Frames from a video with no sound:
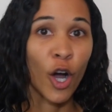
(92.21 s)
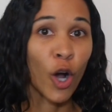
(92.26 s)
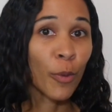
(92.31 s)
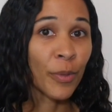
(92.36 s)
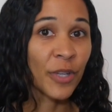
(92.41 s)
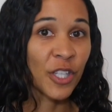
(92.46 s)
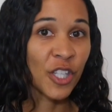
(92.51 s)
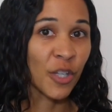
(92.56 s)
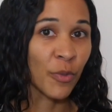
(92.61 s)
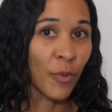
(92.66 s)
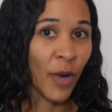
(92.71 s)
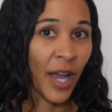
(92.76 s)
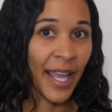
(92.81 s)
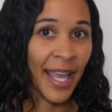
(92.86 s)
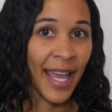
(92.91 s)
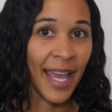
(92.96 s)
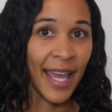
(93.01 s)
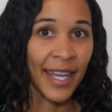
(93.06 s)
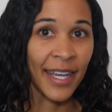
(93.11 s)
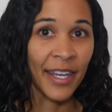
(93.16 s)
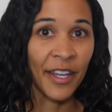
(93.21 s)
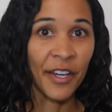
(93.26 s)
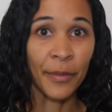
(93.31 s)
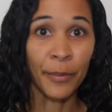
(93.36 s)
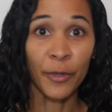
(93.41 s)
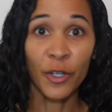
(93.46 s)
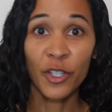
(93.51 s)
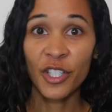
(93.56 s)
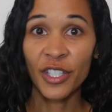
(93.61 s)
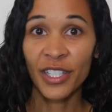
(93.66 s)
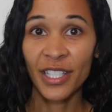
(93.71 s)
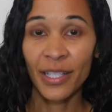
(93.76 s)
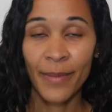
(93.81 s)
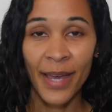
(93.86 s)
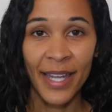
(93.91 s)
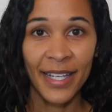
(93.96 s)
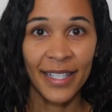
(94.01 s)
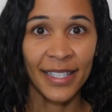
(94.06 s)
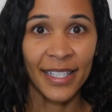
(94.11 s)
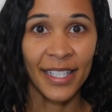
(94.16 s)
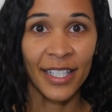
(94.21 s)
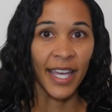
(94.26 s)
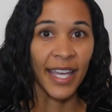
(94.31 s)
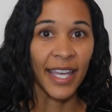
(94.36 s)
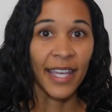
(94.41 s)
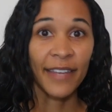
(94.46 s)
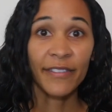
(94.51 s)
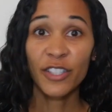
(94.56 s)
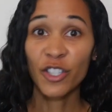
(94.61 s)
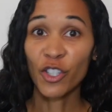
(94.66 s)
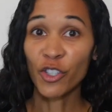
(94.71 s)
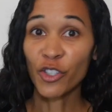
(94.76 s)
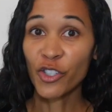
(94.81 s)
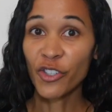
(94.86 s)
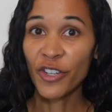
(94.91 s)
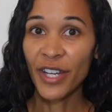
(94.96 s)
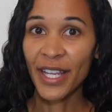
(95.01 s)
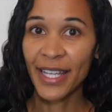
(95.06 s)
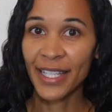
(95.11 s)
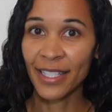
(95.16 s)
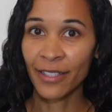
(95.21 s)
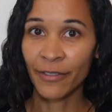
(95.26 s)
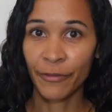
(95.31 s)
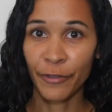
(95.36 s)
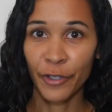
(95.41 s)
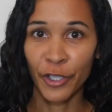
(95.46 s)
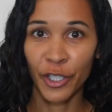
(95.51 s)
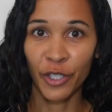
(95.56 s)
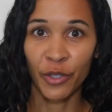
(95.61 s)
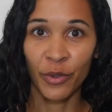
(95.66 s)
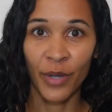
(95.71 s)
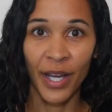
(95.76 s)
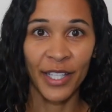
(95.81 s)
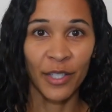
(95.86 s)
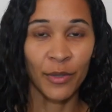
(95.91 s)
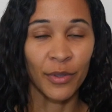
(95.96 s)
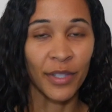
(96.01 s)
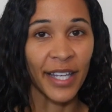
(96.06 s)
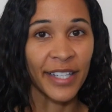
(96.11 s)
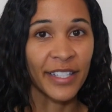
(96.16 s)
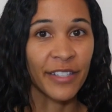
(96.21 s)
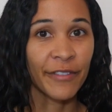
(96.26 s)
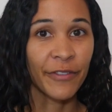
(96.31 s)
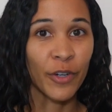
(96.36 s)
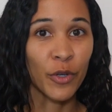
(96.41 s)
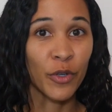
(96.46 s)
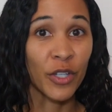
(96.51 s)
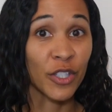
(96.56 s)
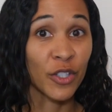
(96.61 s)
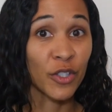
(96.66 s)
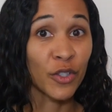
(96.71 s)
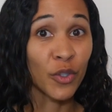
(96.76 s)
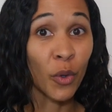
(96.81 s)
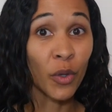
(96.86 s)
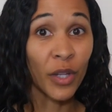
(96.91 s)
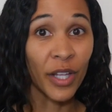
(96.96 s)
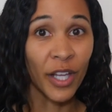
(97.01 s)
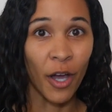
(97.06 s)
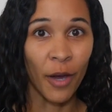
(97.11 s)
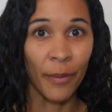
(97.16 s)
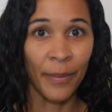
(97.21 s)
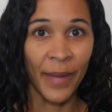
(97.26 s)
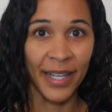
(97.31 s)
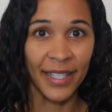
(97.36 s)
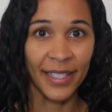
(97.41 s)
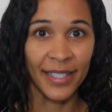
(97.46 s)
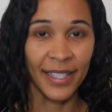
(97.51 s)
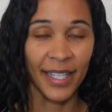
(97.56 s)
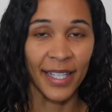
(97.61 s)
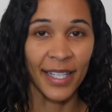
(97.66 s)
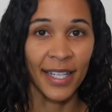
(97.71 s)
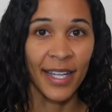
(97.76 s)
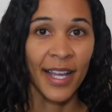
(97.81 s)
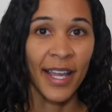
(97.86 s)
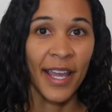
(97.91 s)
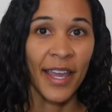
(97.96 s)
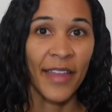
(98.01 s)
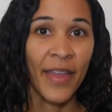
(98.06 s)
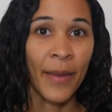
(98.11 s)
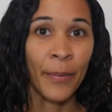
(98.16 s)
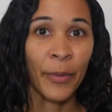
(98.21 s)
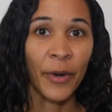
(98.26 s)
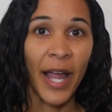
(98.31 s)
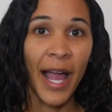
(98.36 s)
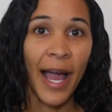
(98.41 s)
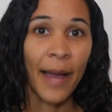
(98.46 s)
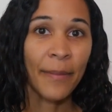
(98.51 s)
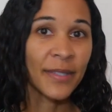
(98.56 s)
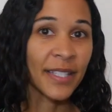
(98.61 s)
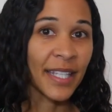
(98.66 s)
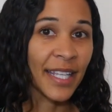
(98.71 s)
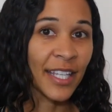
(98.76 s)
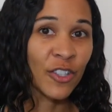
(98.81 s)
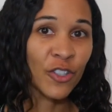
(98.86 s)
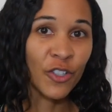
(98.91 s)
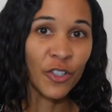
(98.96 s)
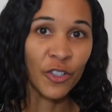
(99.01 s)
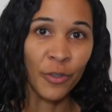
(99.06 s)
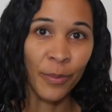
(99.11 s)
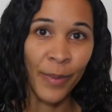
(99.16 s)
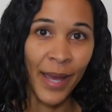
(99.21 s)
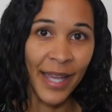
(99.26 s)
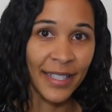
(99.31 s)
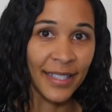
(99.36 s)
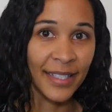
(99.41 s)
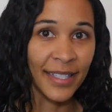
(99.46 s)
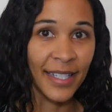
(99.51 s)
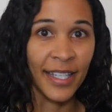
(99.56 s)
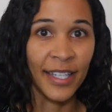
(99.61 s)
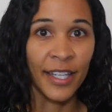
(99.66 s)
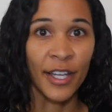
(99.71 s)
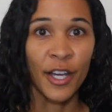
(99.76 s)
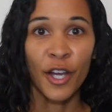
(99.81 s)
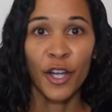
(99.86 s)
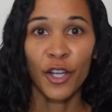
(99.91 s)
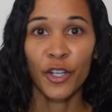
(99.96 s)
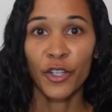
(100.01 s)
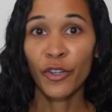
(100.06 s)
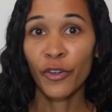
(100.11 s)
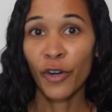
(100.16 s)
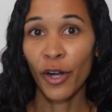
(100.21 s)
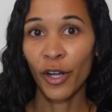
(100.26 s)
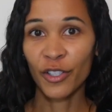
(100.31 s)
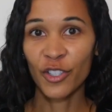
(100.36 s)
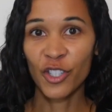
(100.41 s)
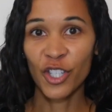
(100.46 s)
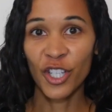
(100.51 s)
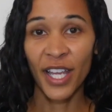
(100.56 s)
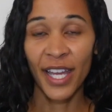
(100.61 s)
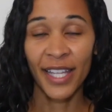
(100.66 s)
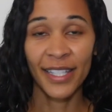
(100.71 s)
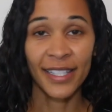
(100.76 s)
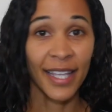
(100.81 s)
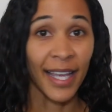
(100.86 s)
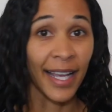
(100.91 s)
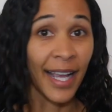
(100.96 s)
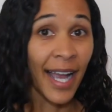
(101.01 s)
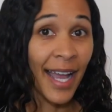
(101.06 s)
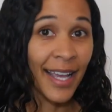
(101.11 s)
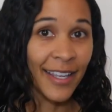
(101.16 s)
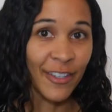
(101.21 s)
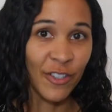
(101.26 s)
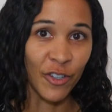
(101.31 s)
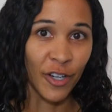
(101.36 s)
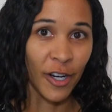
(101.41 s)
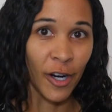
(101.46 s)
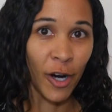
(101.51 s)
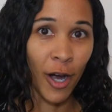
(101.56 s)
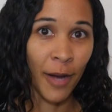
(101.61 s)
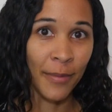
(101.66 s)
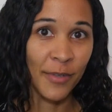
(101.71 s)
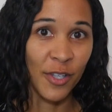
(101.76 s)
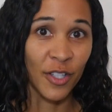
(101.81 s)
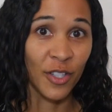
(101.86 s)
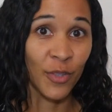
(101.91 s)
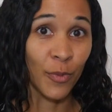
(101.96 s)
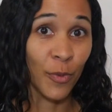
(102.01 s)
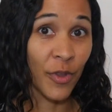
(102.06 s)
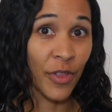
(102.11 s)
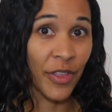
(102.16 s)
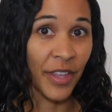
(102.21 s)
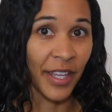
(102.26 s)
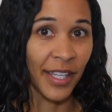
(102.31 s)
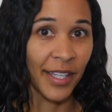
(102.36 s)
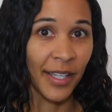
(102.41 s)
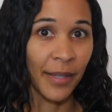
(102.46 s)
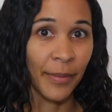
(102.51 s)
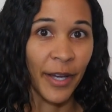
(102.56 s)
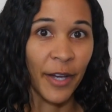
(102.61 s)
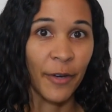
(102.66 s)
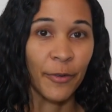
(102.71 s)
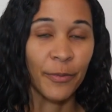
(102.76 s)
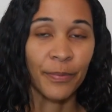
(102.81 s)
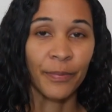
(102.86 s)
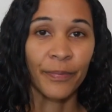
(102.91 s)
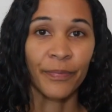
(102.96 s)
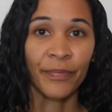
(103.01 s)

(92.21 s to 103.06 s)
OBGYN, emergency medicine. If surgery isn't for you and you'd like to focus solely on medicine, then perhaps internal medicine, neurology, and psychiatry are options worth thinking about.